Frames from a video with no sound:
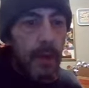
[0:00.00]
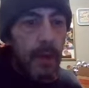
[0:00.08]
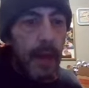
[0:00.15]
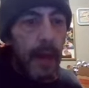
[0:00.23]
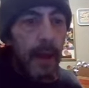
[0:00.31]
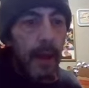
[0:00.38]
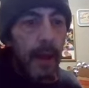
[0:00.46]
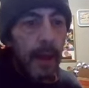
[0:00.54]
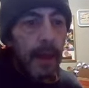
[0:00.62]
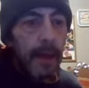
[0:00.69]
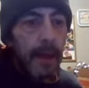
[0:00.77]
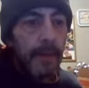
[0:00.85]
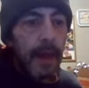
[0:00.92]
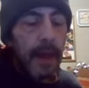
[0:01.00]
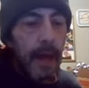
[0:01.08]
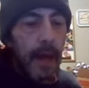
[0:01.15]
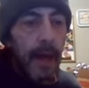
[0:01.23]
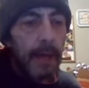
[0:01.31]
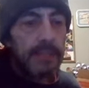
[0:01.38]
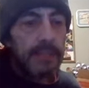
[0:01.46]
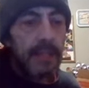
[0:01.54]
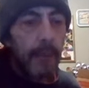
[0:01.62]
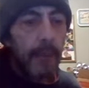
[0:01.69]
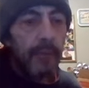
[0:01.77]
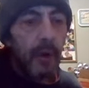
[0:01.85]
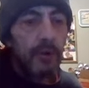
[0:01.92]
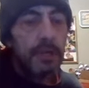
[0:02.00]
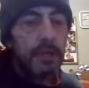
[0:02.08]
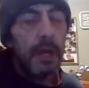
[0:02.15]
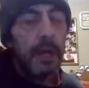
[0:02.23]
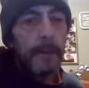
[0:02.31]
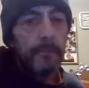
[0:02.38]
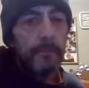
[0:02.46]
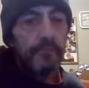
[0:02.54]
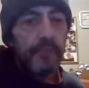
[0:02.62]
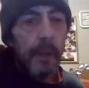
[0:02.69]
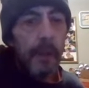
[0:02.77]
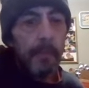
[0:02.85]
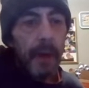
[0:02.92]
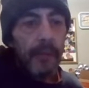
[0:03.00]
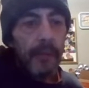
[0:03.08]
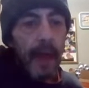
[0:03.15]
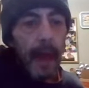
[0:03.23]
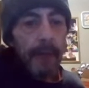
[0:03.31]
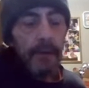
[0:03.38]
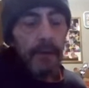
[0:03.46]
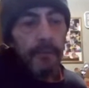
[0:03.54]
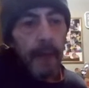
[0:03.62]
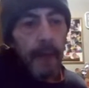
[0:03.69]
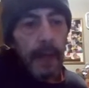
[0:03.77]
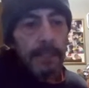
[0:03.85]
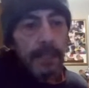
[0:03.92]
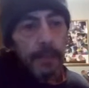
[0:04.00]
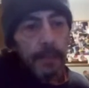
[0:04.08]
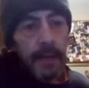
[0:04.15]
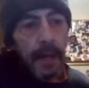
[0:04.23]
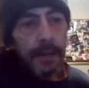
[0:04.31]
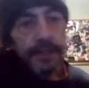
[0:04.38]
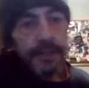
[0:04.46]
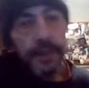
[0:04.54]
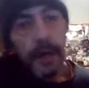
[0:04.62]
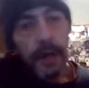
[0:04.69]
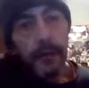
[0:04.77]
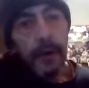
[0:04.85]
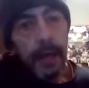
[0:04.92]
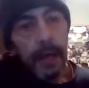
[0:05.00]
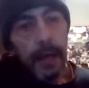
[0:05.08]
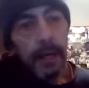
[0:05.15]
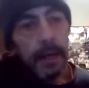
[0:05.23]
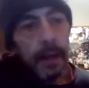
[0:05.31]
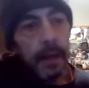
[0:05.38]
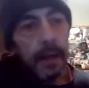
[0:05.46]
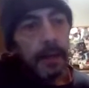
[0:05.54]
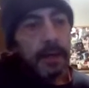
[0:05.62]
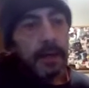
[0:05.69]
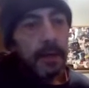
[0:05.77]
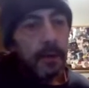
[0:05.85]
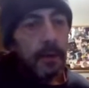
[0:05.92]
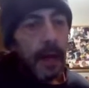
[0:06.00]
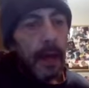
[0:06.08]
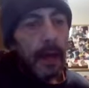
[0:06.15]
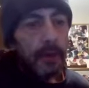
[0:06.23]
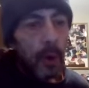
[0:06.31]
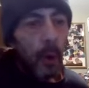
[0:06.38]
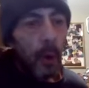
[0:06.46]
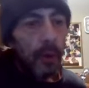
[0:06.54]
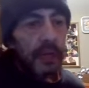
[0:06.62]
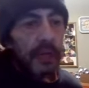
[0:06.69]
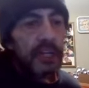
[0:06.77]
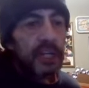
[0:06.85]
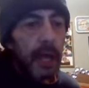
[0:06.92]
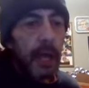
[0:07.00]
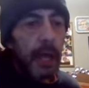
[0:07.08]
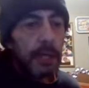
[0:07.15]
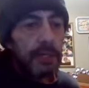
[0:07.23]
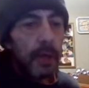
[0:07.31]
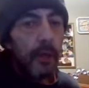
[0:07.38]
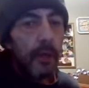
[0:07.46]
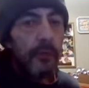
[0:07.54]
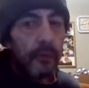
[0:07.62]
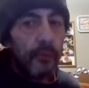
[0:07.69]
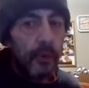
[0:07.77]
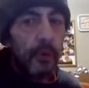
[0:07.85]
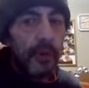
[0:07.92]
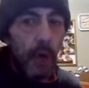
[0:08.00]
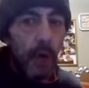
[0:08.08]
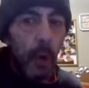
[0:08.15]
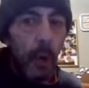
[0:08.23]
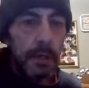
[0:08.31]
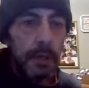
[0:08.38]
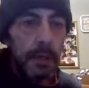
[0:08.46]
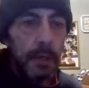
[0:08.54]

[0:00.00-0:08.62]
do that and they can accept those, but they have to find somebody else on the other end to do that gold exchange through the note.